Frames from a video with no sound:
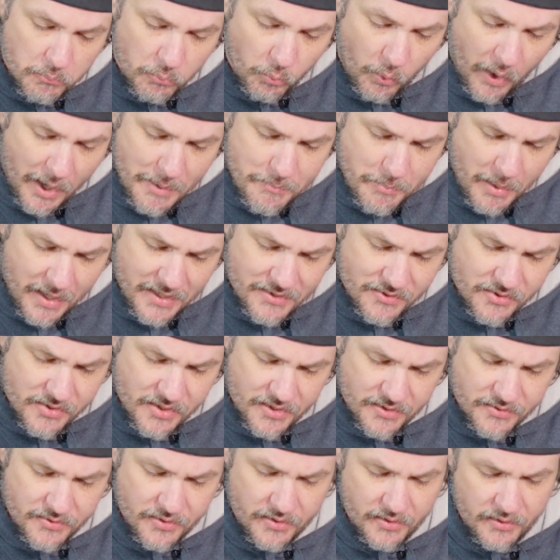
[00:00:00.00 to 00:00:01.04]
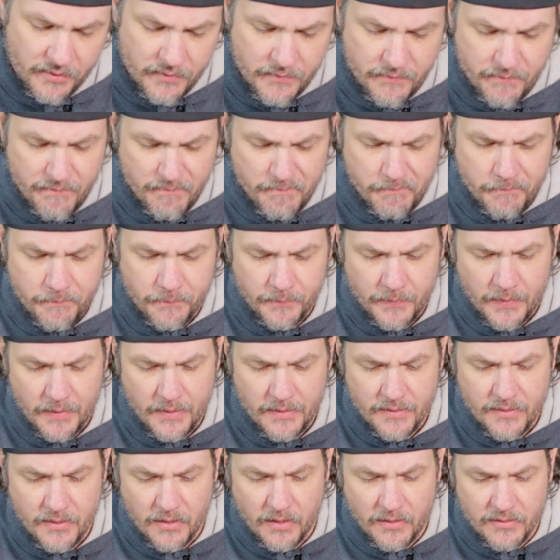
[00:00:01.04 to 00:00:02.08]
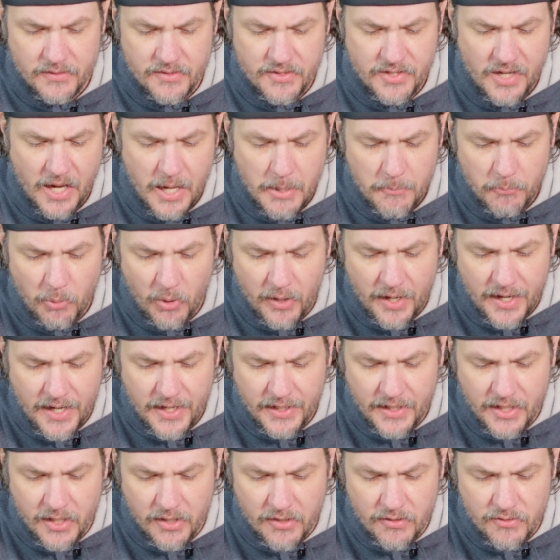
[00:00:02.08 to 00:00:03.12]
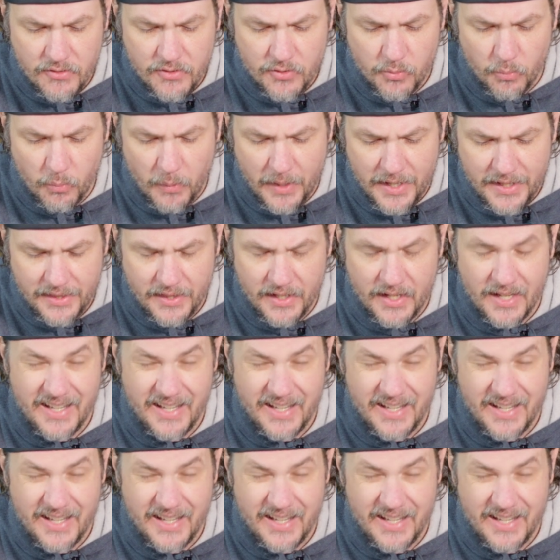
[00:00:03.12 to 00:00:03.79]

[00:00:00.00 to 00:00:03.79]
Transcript: wideband sensor. Same way goes with